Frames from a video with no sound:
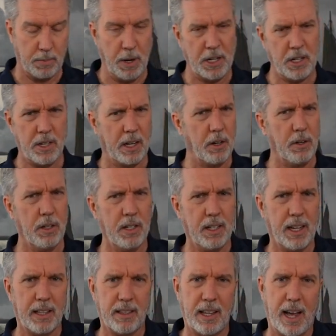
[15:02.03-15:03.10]
as much as I couldn't
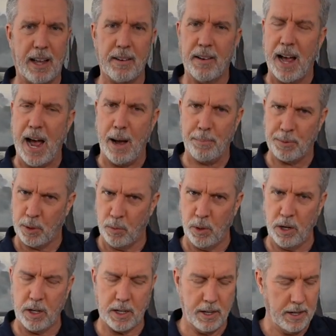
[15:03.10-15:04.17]
get that app to
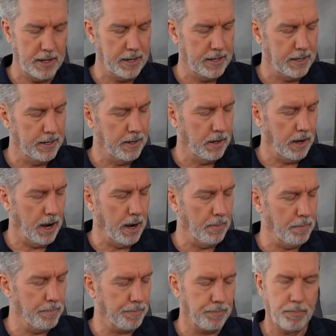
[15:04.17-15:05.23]
work,
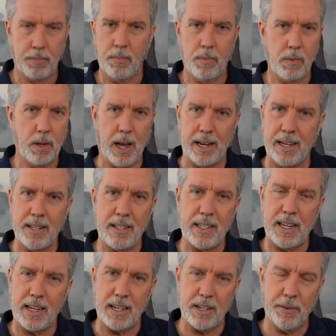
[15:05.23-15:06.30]
um, I didn't
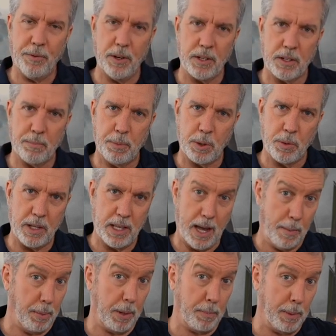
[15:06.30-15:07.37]
see any difference between the
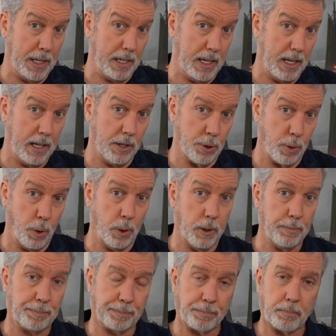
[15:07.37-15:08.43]
MPPT
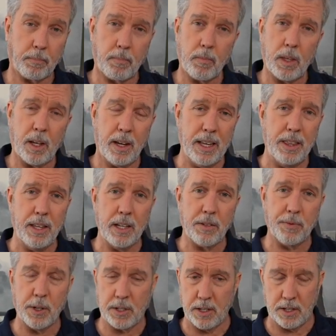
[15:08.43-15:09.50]
controller and
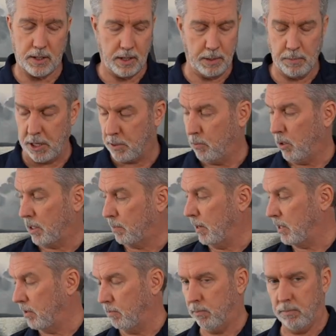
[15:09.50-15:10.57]
this versus the much more
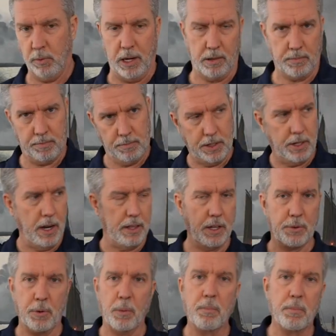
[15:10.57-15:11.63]
expensive, well, it's not in
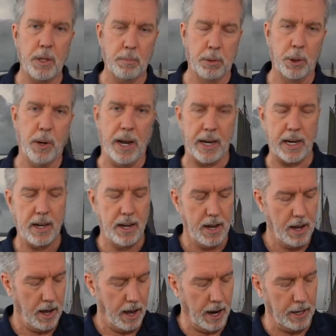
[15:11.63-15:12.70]
this room, the Bluetti.
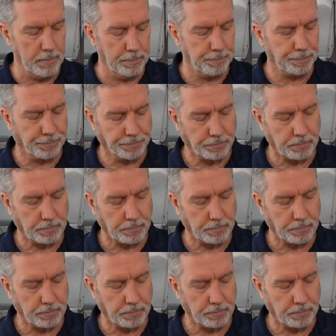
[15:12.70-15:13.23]
Um,